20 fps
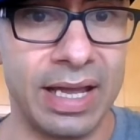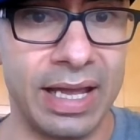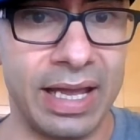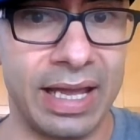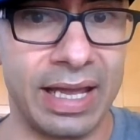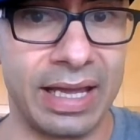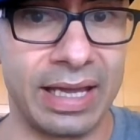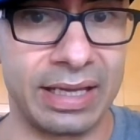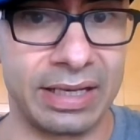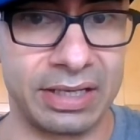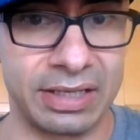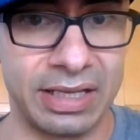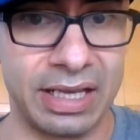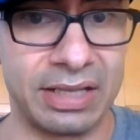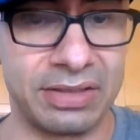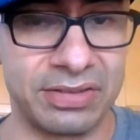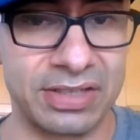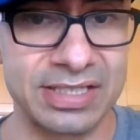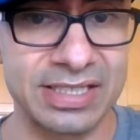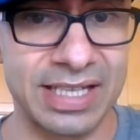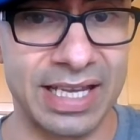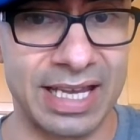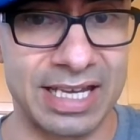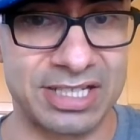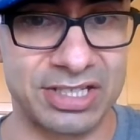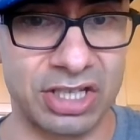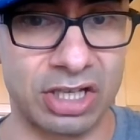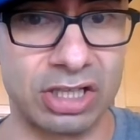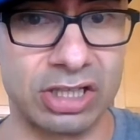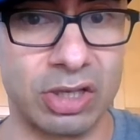and in this
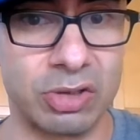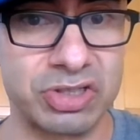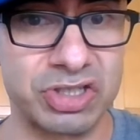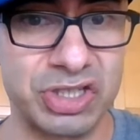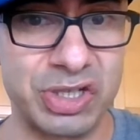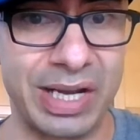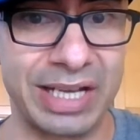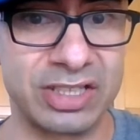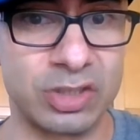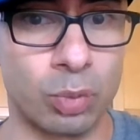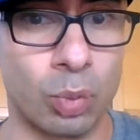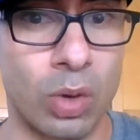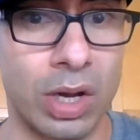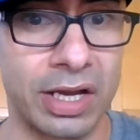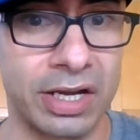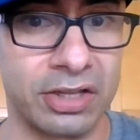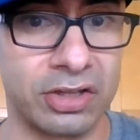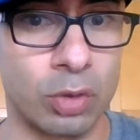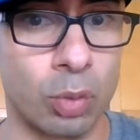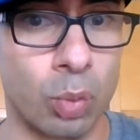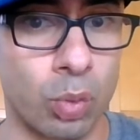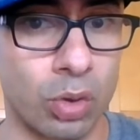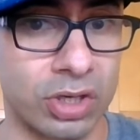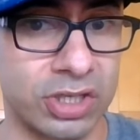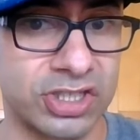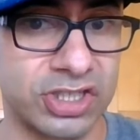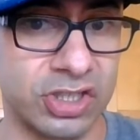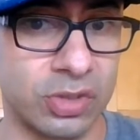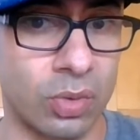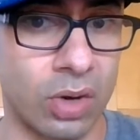case, the closer you get to one, the
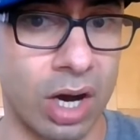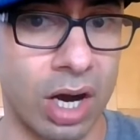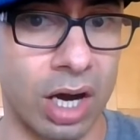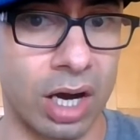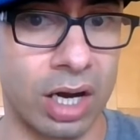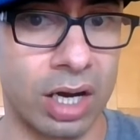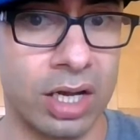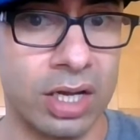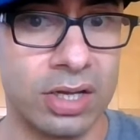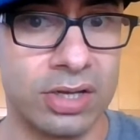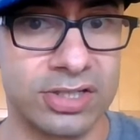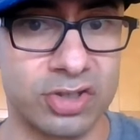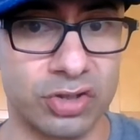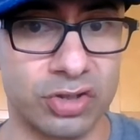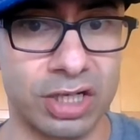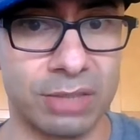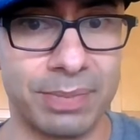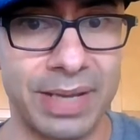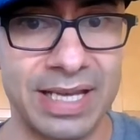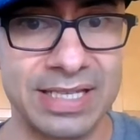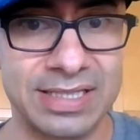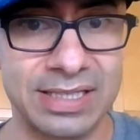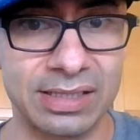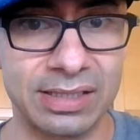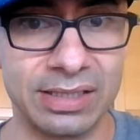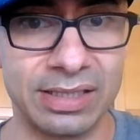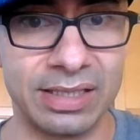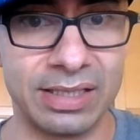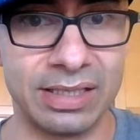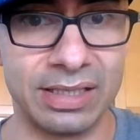worse you are. So they're
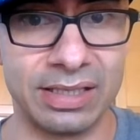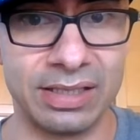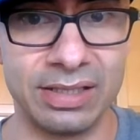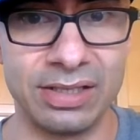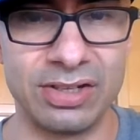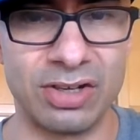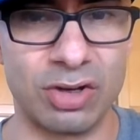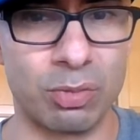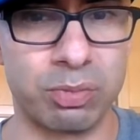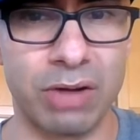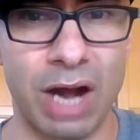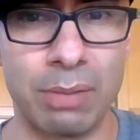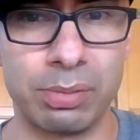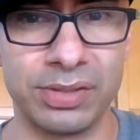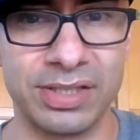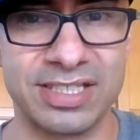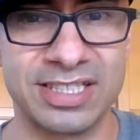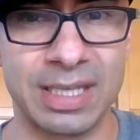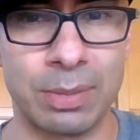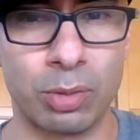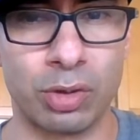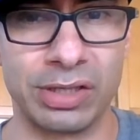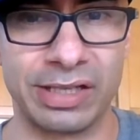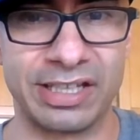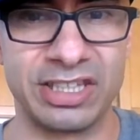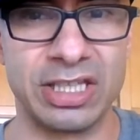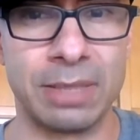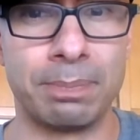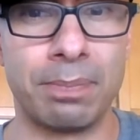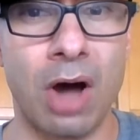basically, you know, probably somewhere
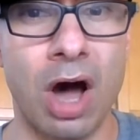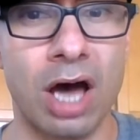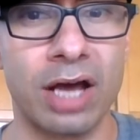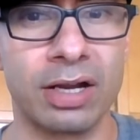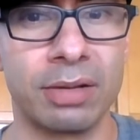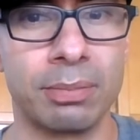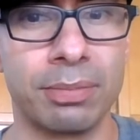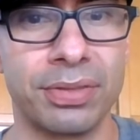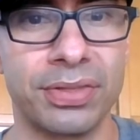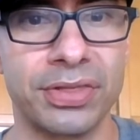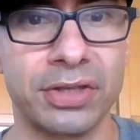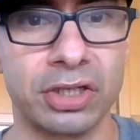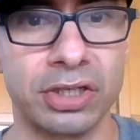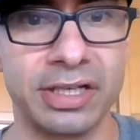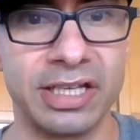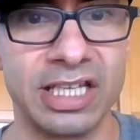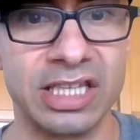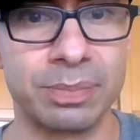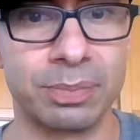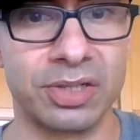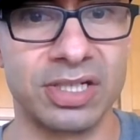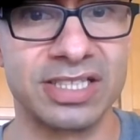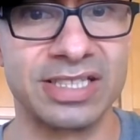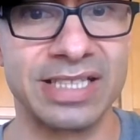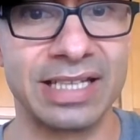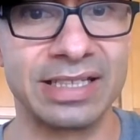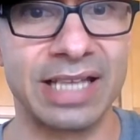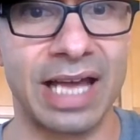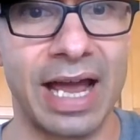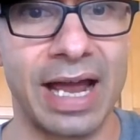like in the bottom 30th
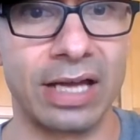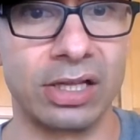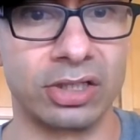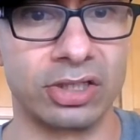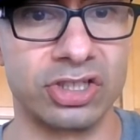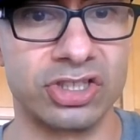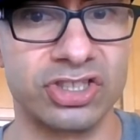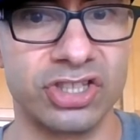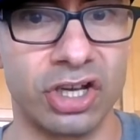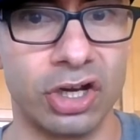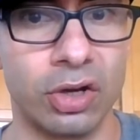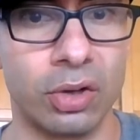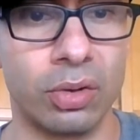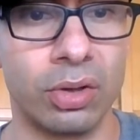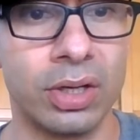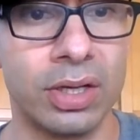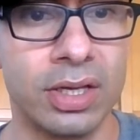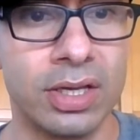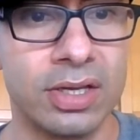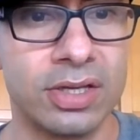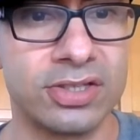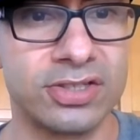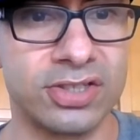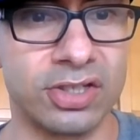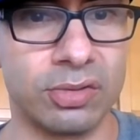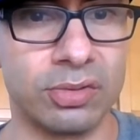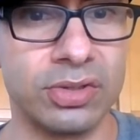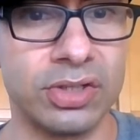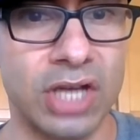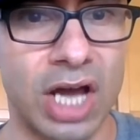percentile or so.
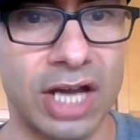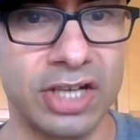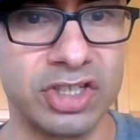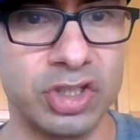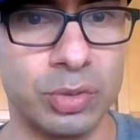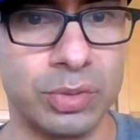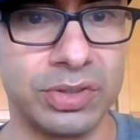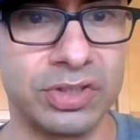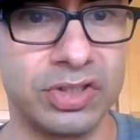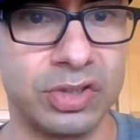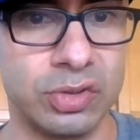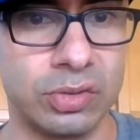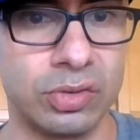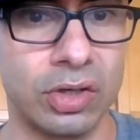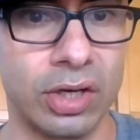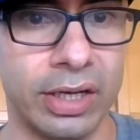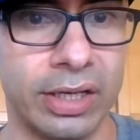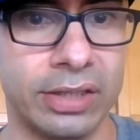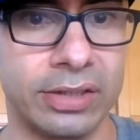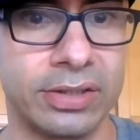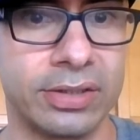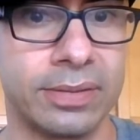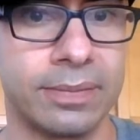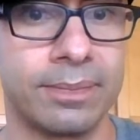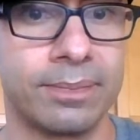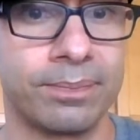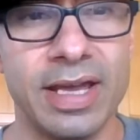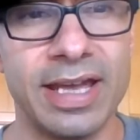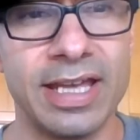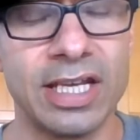So not doing too great.
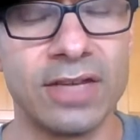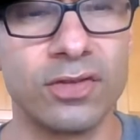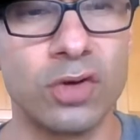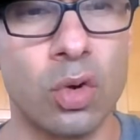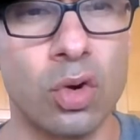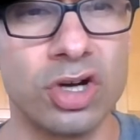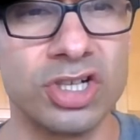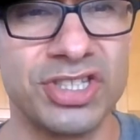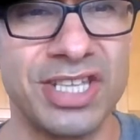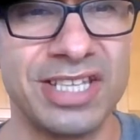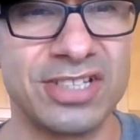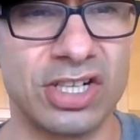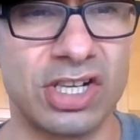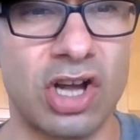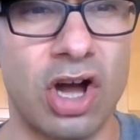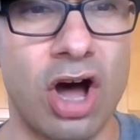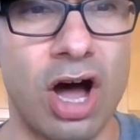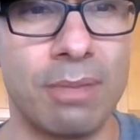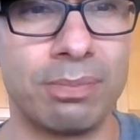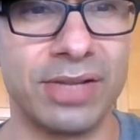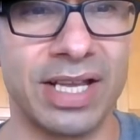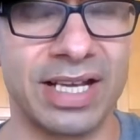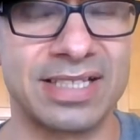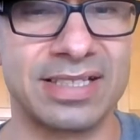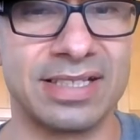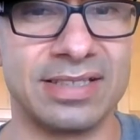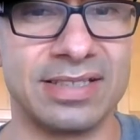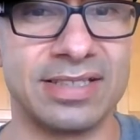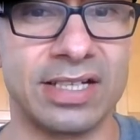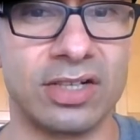And of course, these are complex
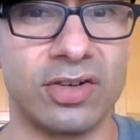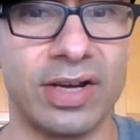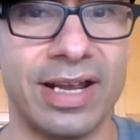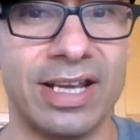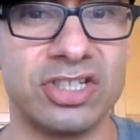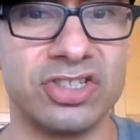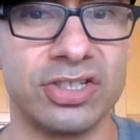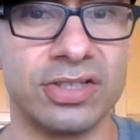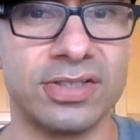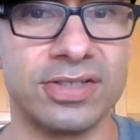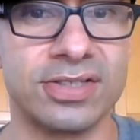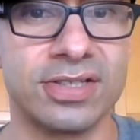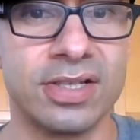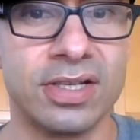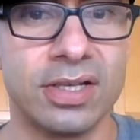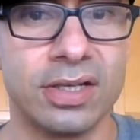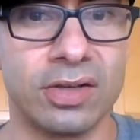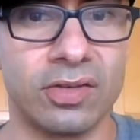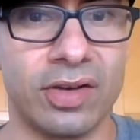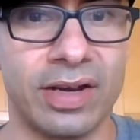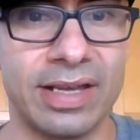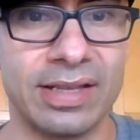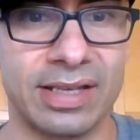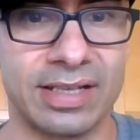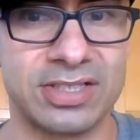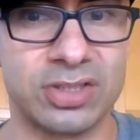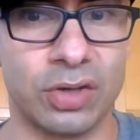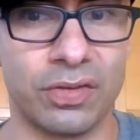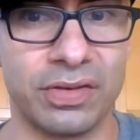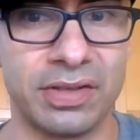considerations, right?
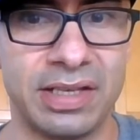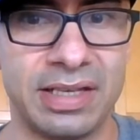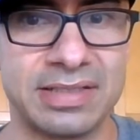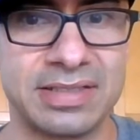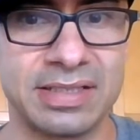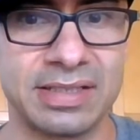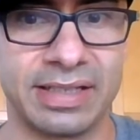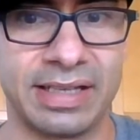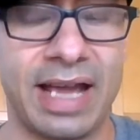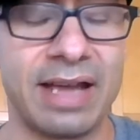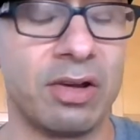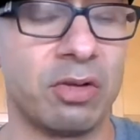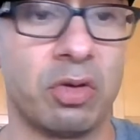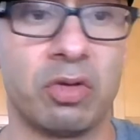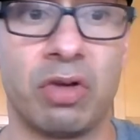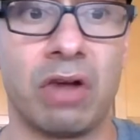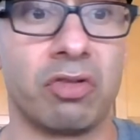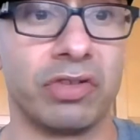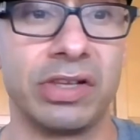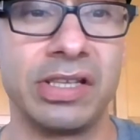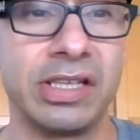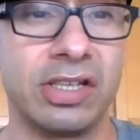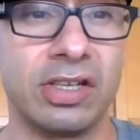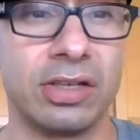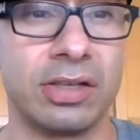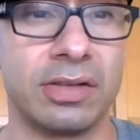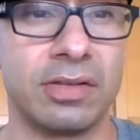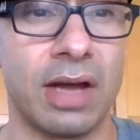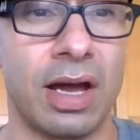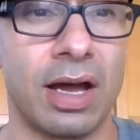Like, so it's like I, a really
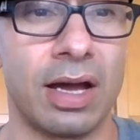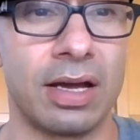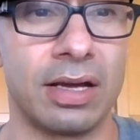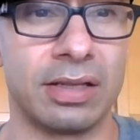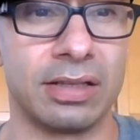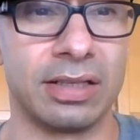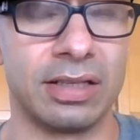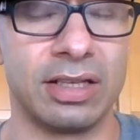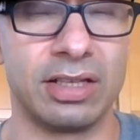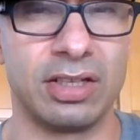good uh,